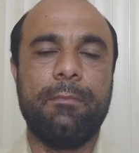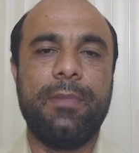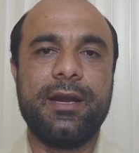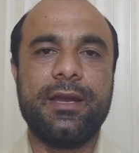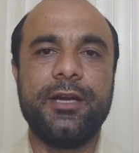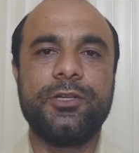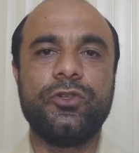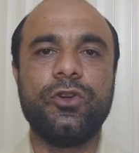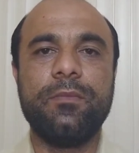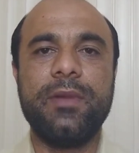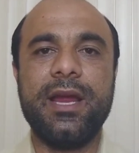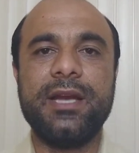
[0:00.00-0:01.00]
but it
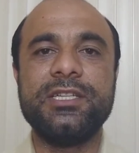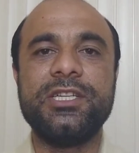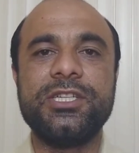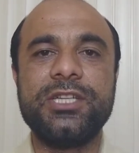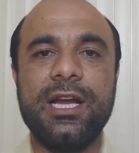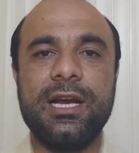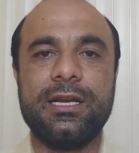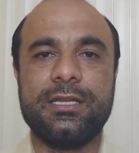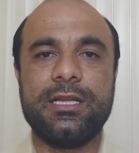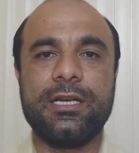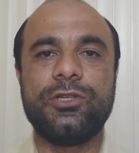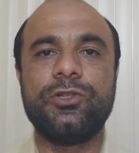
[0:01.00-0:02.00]
should be in detail,
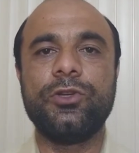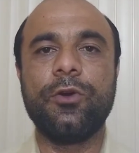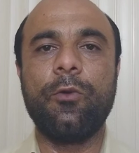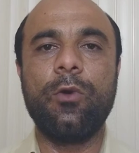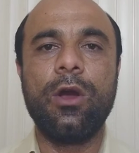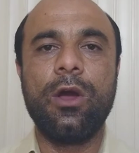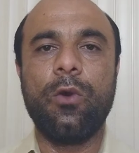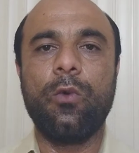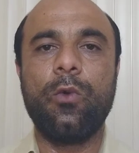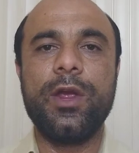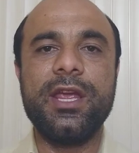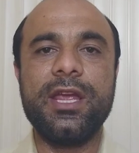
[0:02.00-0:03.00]
that to
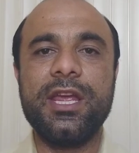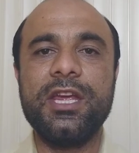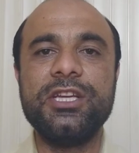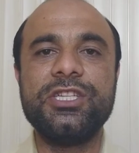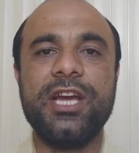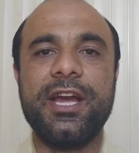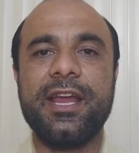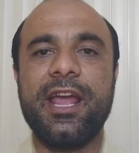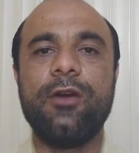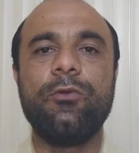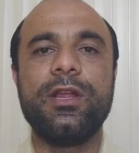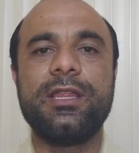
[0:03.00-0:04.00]
we, each and
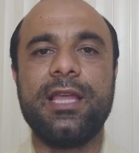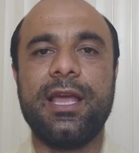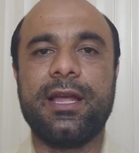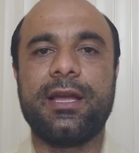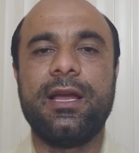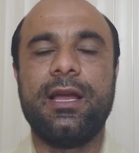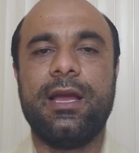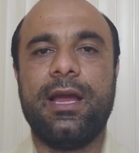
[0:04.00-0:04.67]
everything,